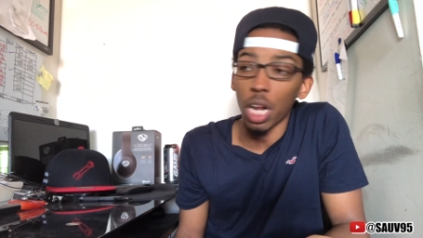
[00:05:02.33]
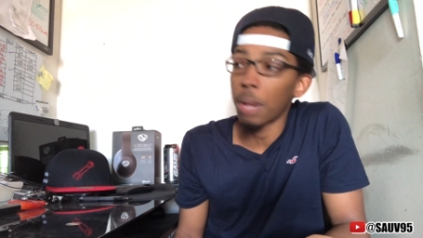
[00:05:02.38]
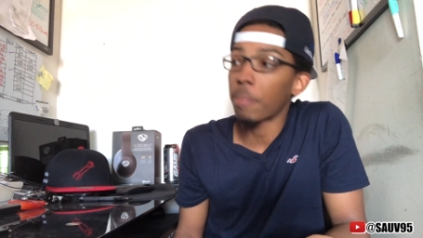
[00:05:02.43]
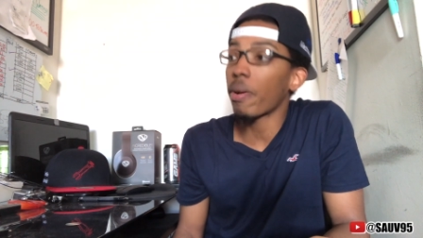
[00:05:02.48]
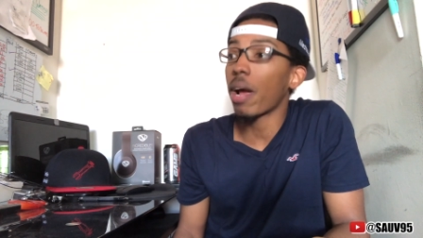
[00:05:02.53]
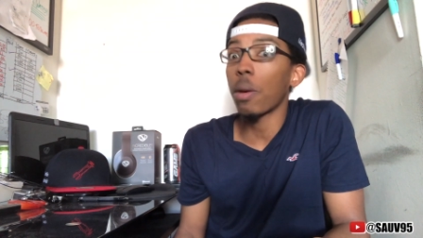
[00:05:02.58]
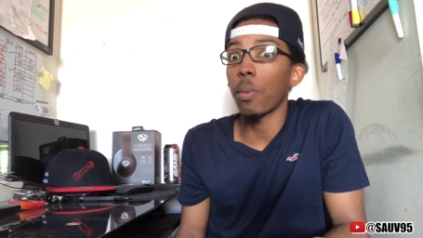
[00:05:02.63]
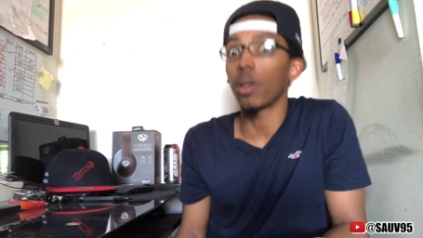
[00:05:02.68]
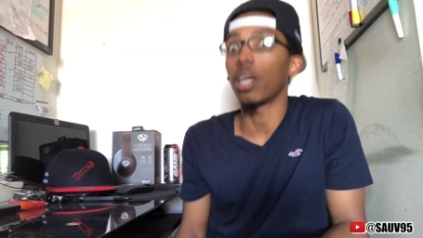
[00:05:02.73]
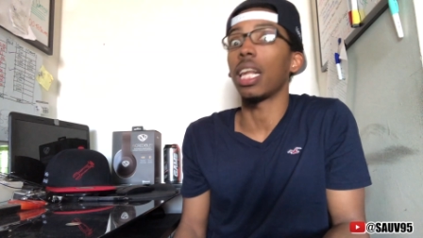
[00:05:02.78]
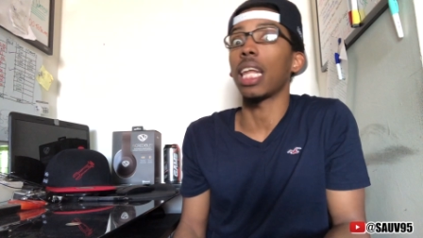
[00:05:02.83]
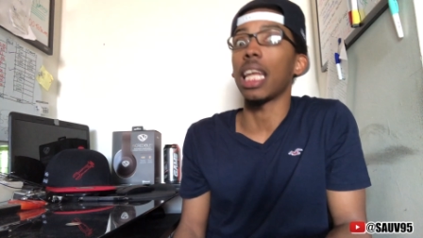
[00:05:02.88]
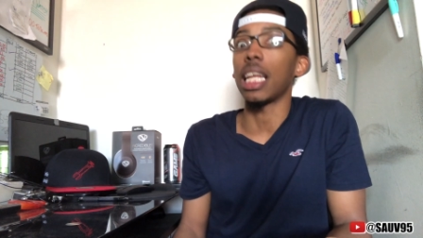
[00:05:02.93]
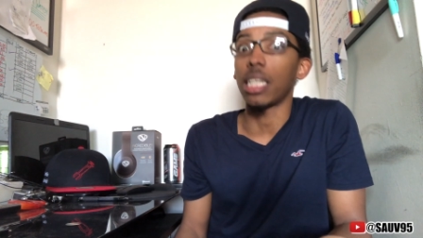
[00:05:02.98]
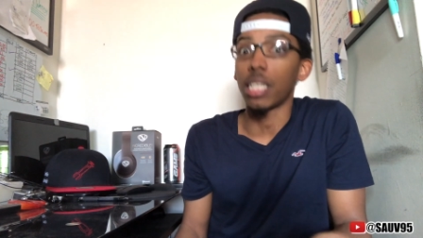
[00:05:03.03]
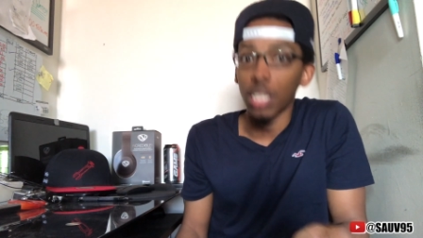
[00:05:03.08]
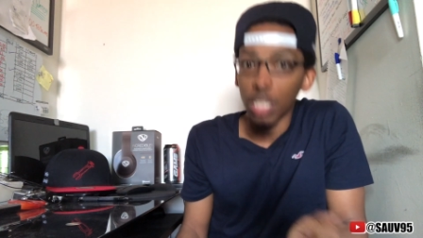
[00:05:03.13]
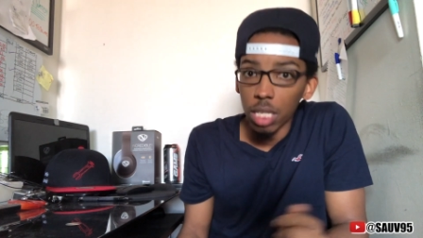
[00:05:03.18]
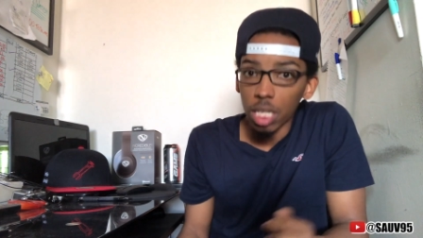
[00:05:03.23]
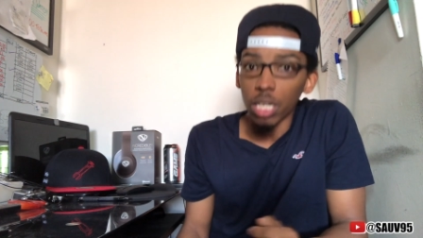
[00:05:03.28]
They probably were
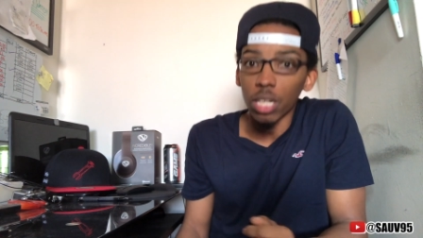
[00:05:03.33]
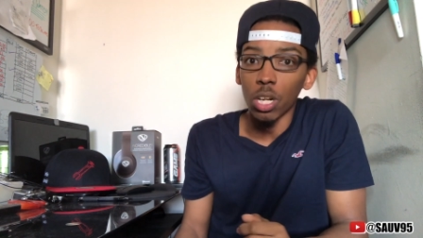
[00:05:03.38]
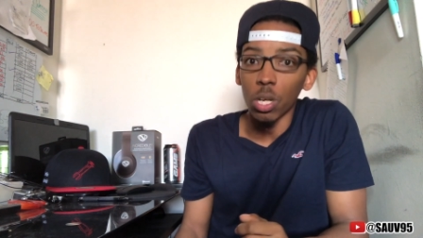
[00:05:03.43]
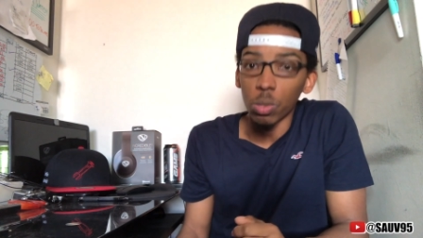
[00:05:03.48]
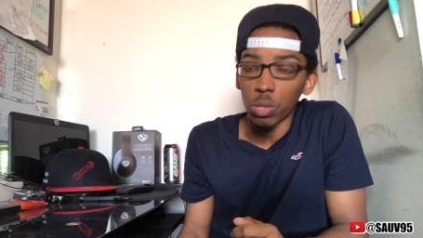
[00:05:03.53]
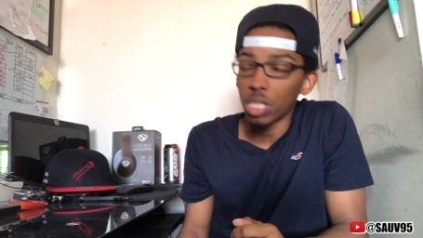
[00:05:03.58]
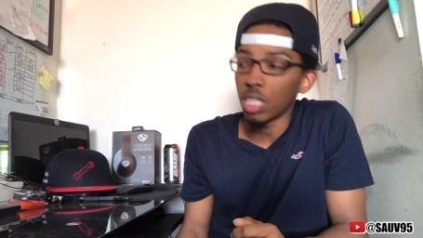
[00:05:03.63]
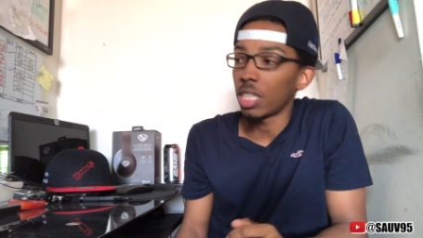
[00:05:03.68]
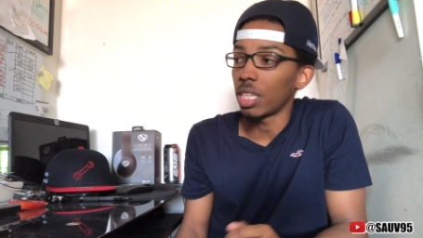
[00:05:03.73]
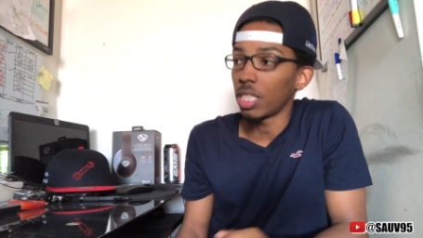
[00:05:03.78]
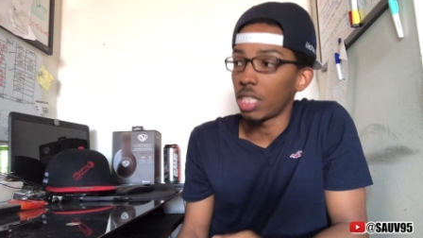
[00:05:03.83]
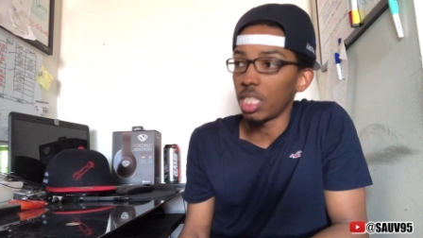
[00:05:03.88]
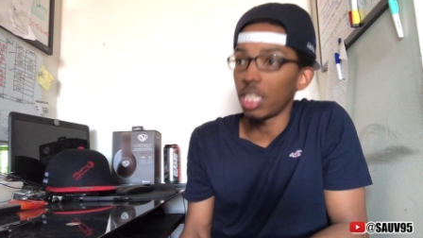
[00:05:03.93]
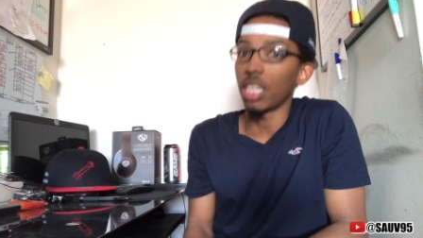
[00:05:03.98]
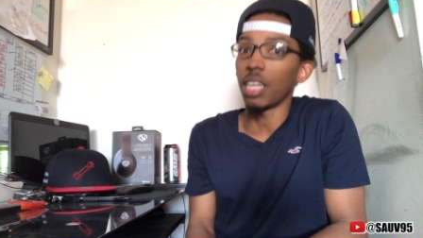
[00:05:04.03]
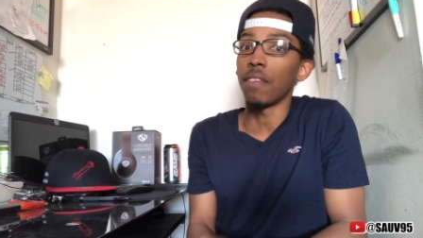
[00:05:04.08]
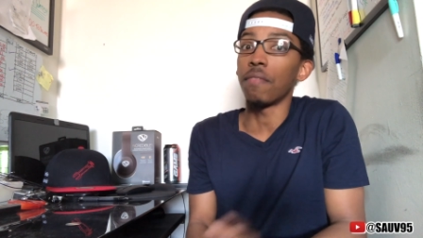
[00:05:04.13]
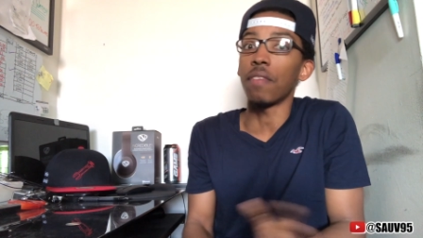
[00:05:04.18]
late, you know, to the